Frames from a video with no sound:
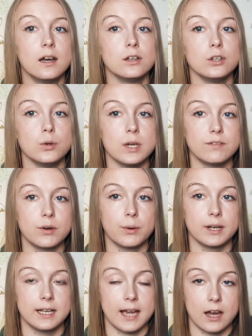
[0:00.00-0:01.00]
You either
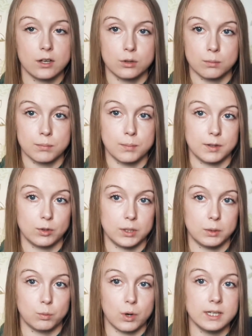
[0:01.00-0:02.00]
want to get a number
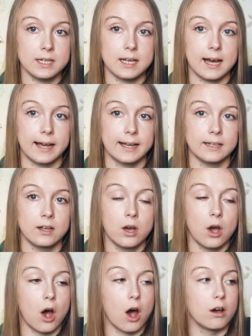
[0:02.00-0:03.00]
between 1 and 9
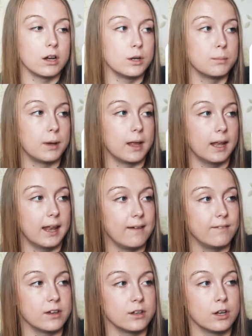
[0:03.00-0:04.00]
or a number
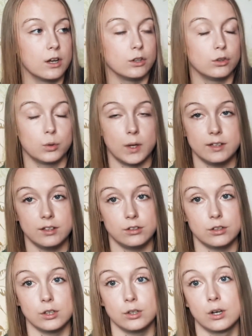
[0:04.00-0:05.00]
11,
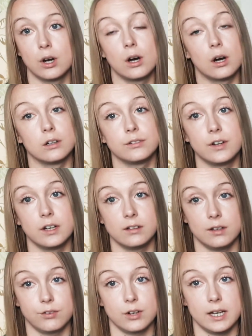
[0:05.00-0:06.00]
22 of
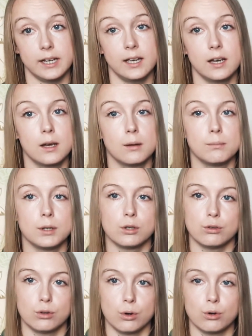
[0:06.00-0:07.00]
33
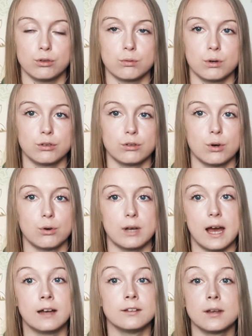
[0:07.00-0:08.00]
because those are what's known
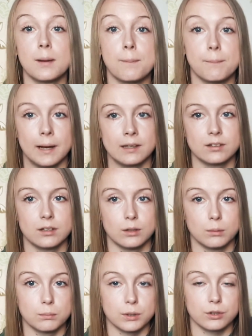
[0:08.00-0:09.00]
as master
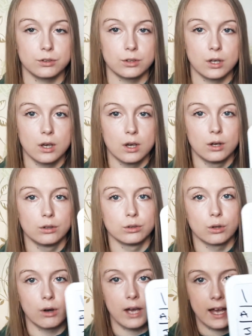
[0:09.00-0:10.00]
numbers. So
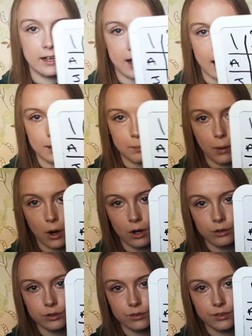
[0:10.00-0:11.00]
go ahead and
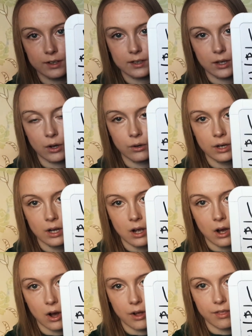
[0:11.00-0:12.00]
pause the video
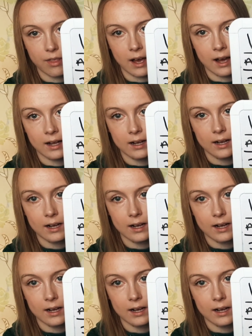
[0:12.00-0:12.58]
on that